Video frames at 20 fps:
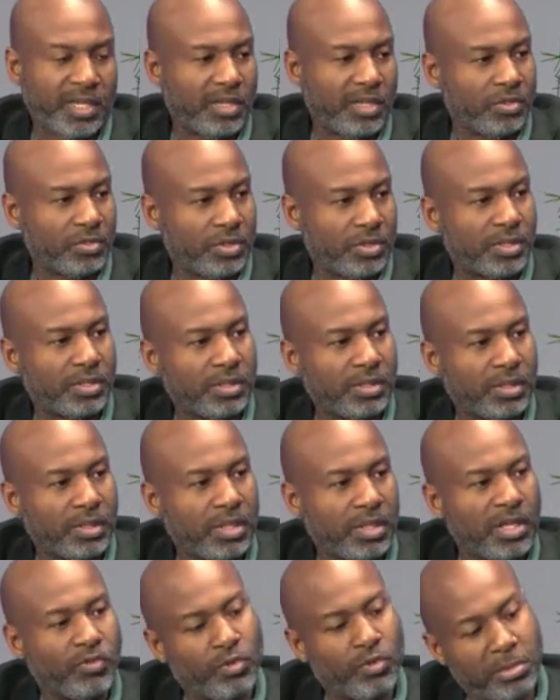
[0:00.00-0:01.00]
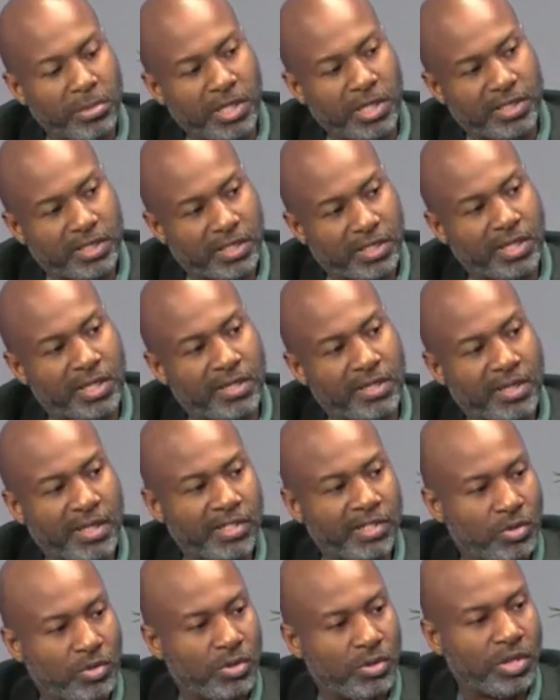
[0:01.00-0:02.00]
out. If we built it together and
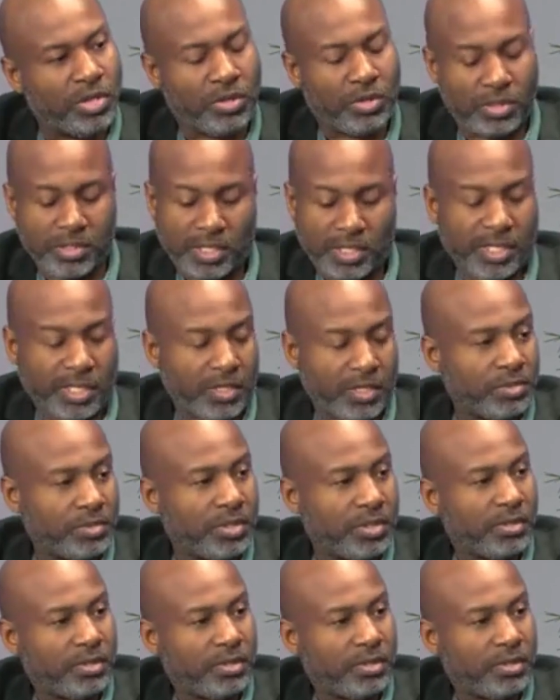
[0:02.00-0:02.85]
it's all yours, get out.